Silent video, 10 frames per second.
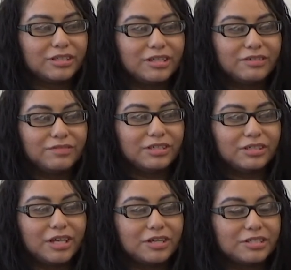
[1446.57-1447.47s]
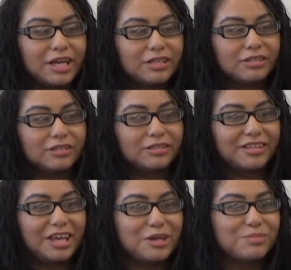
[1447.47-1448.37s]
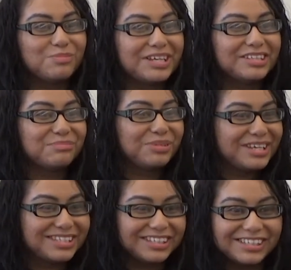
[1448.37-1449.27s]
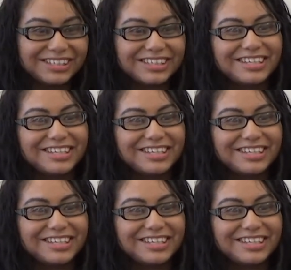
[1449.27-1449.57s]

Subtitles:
even entertain him being the president